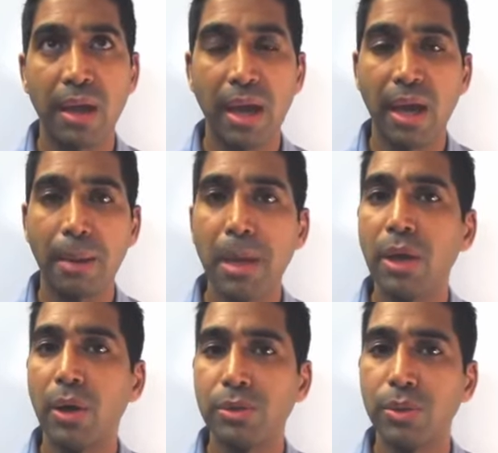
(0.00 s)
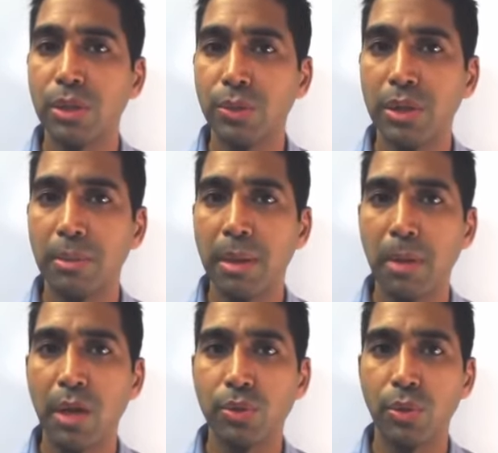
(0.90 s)
and may also include a
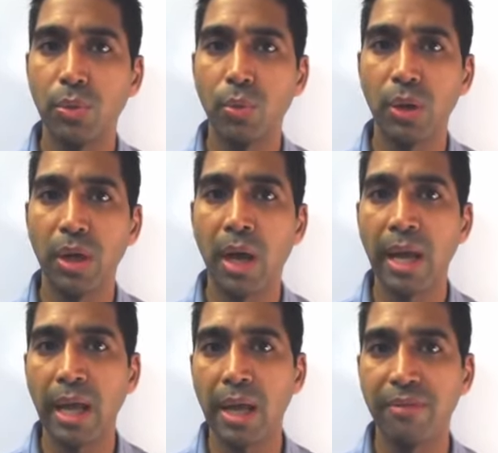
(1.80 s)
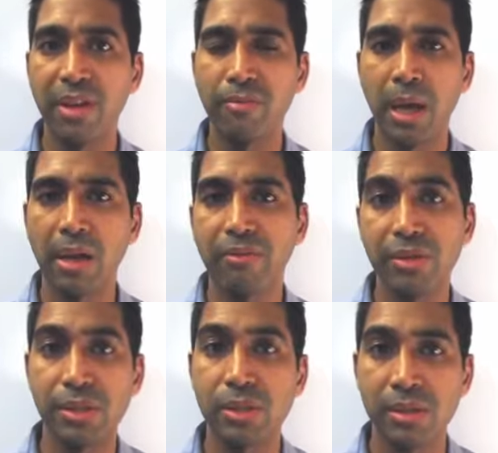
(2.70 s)
module where I kind of give my
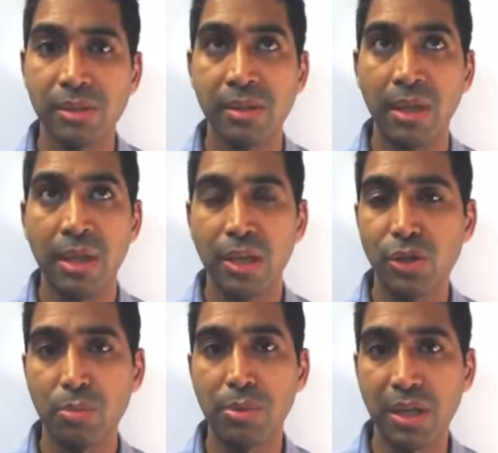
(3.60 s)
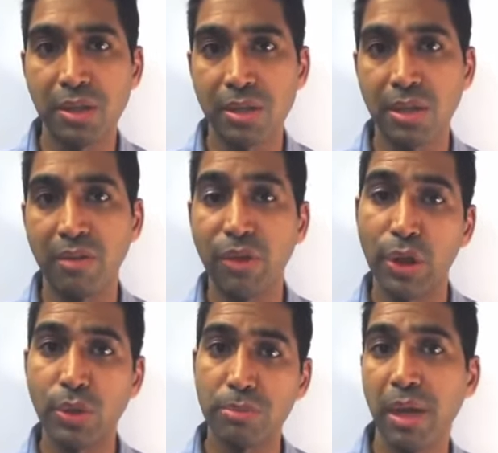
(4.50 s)
physician's interpretation of the
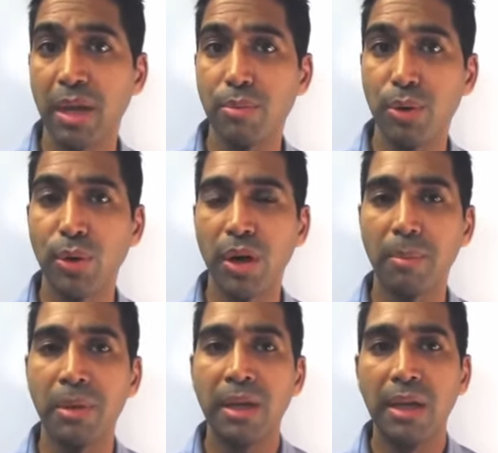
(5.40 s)
Coach Peggy program.